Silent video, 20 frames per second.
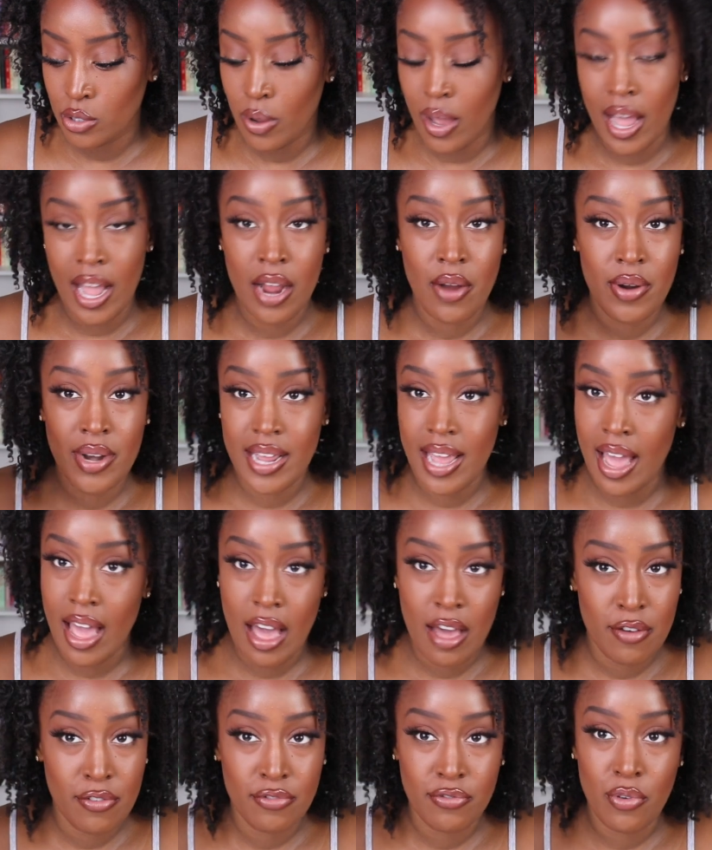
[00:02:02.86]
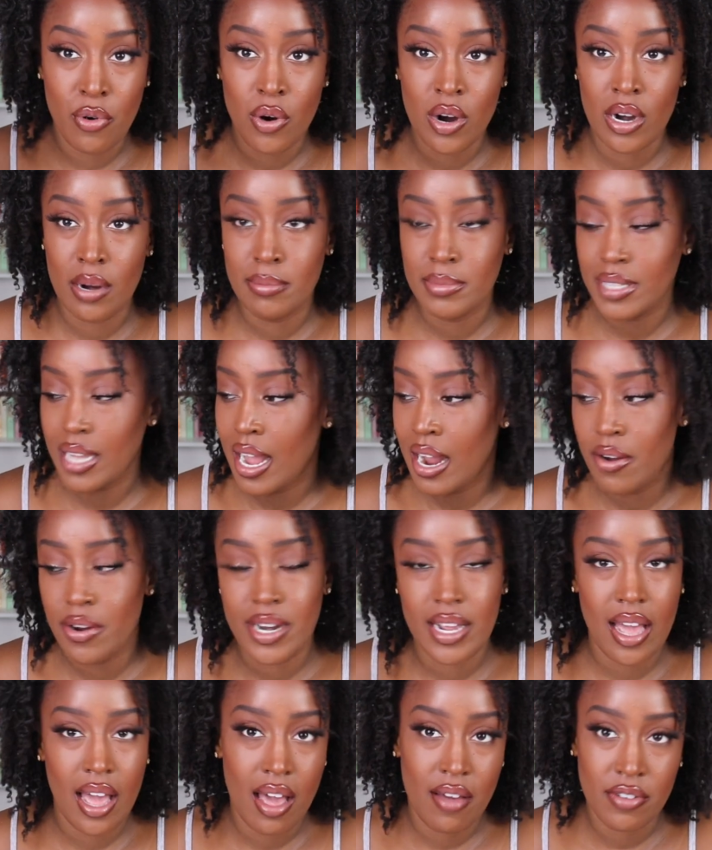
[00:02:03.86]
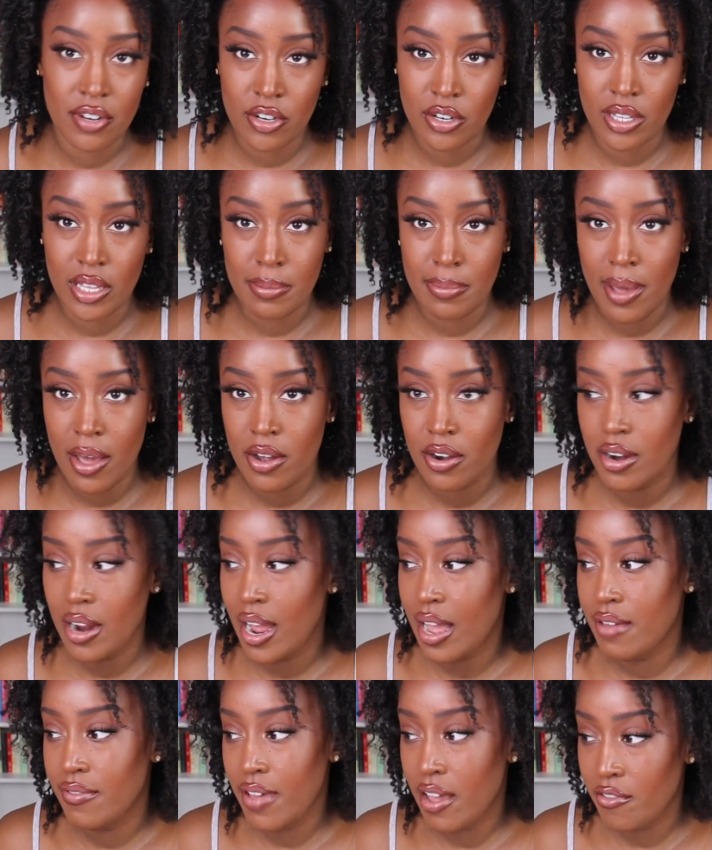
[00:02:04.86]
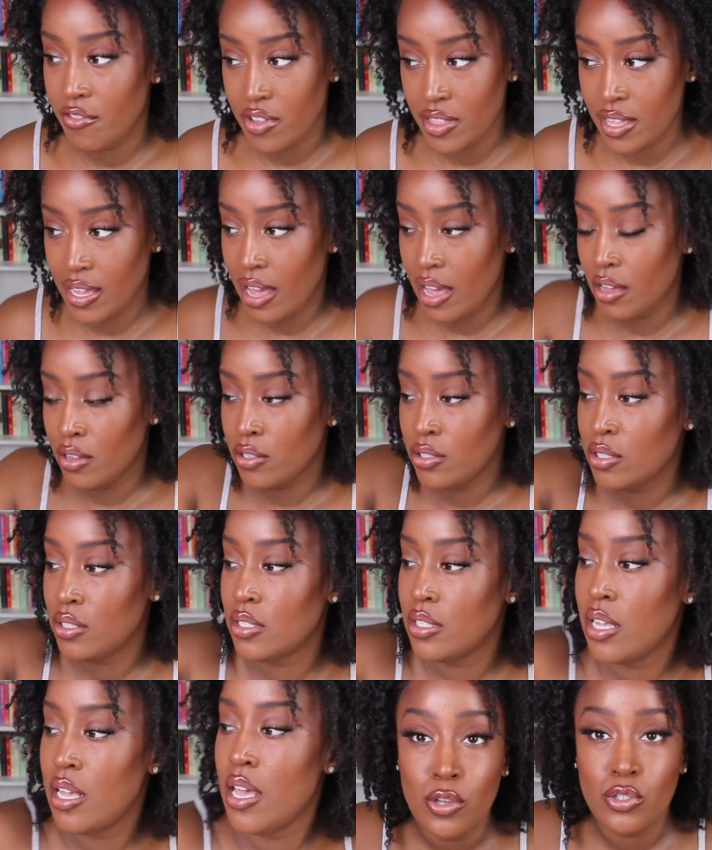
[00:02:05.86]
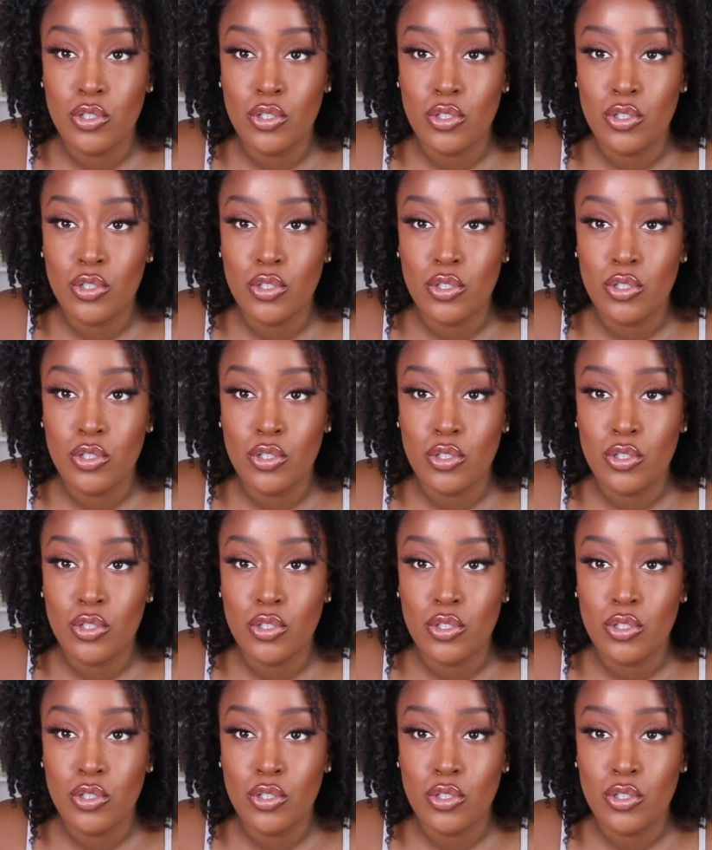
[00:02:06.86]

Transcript: So I already have forms, I already have acrylic powder, I have everything else.